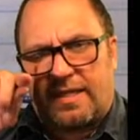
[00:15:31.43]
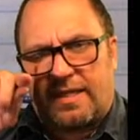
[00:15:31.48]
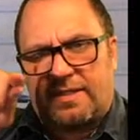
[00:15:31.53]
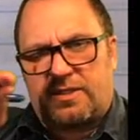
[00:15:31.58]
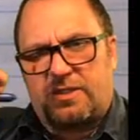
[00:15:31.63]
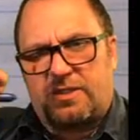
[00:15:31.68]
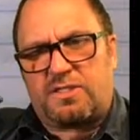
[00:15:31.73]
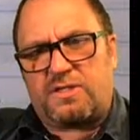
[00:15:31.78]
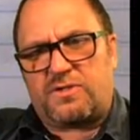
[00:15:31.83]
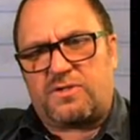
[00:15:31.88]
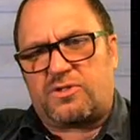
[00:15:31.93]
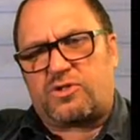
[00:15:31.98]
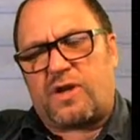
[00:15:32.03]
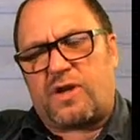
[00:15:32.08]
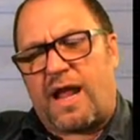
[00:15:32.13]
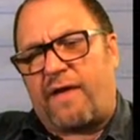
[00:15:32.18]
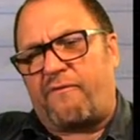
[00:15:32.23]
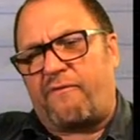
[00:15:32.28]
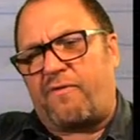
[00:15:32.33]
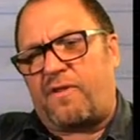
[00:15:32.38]
It's still
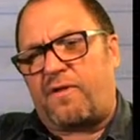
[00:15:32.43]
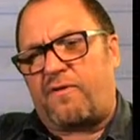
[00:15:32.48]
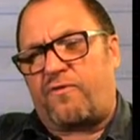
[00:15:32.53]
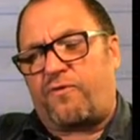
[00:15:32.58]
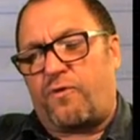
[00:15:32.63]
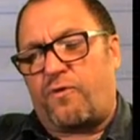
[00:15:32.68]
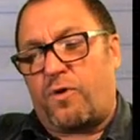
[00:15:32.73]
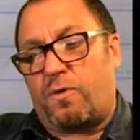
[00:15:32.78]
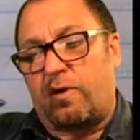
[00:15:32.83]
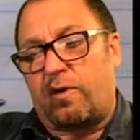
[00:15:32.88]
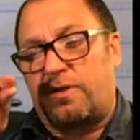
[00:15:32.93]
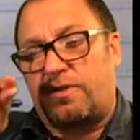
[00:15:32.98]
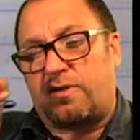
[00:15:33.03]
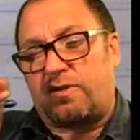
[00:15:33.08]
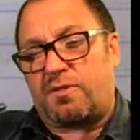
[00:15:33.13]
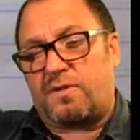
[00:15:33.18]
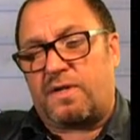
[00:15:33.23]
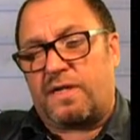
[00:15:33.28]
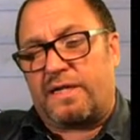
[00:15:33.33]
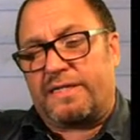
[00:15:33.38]
traveling forward, so
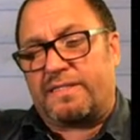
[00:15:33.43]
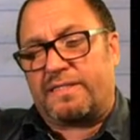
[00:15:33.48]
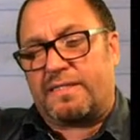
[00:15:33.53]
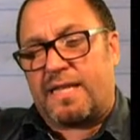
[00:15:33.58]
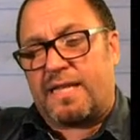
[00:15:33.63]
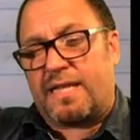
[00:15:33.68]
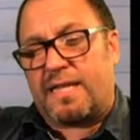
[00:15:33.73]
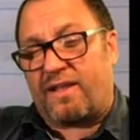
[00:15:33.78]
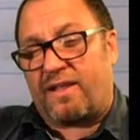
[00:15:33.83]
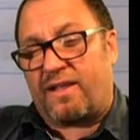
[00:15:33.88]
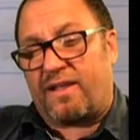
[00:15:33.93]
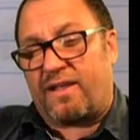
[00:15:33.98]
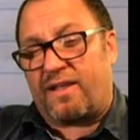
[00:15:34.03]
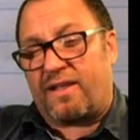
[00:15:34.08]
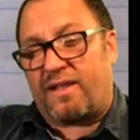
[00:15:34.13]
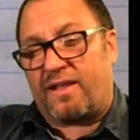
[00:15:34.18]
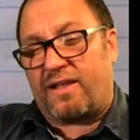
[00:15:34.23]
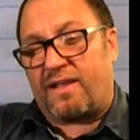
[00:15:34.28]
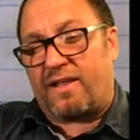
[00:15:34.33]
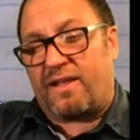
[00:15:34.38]
there is an x
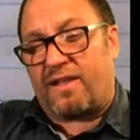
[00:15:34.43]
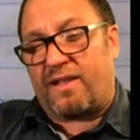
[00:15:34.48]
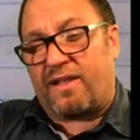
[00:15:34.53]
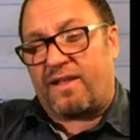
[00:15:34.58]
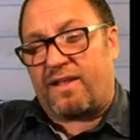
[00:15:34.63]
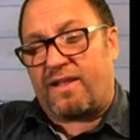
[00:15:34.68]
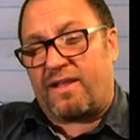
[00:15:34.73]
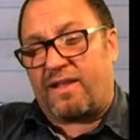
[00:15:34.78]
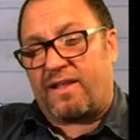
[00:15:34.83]
velocity.